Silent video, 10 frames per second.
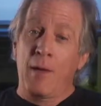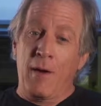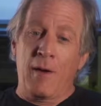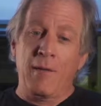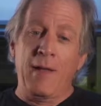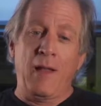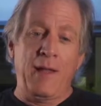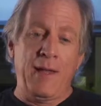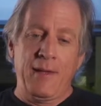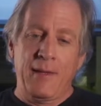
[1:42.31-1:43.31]
We are.
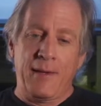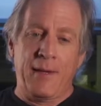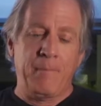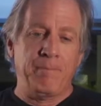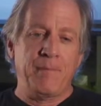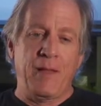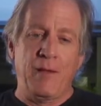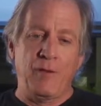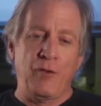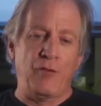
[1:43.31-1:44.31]
Nelly
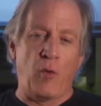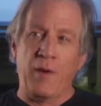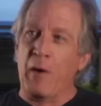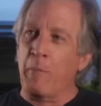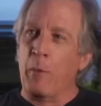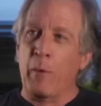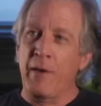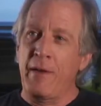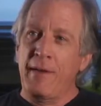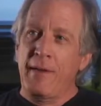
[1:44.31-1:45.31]
is just joined our
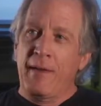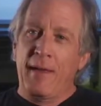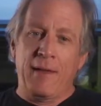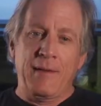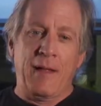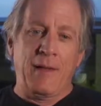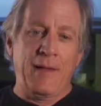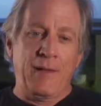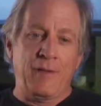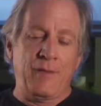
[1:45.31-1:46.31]
board. Okay. And
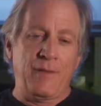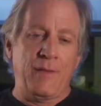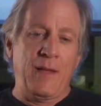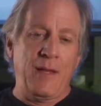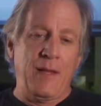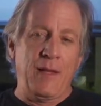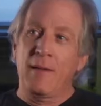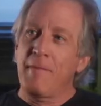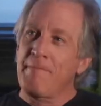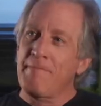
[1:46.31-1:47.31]
Nelly is the... How did you
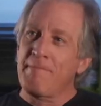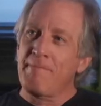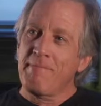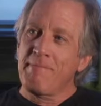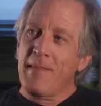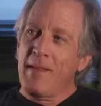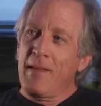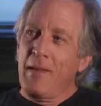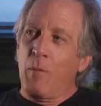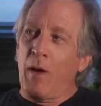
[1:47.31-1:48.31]
get Nelly on board?
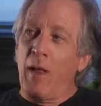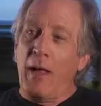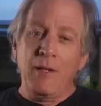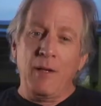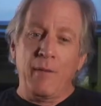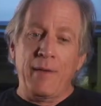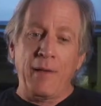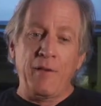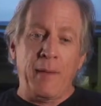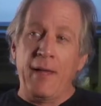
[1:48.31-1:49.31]
Well, you know,
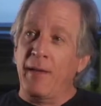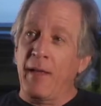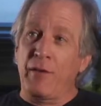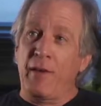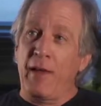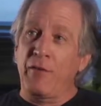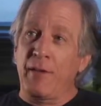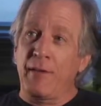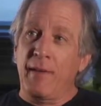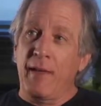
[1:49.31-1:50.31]
Nelly's big into
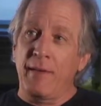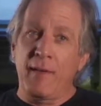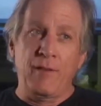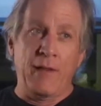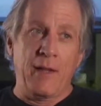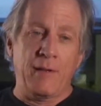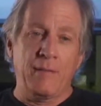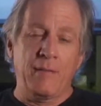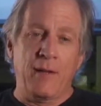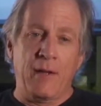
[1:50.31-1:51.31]
education, and he's got a
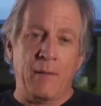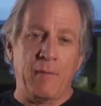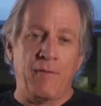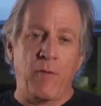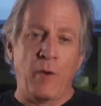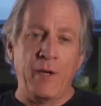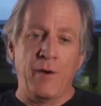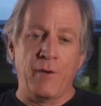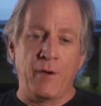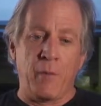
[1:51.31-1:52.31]

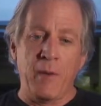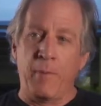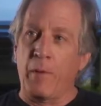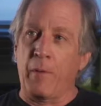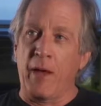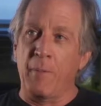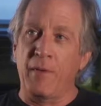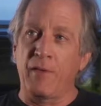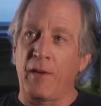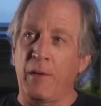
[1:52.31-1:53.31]
four-year degree
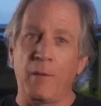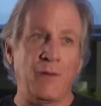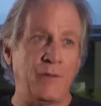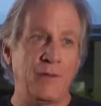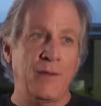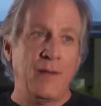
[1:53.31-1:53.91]
program in St. Louis.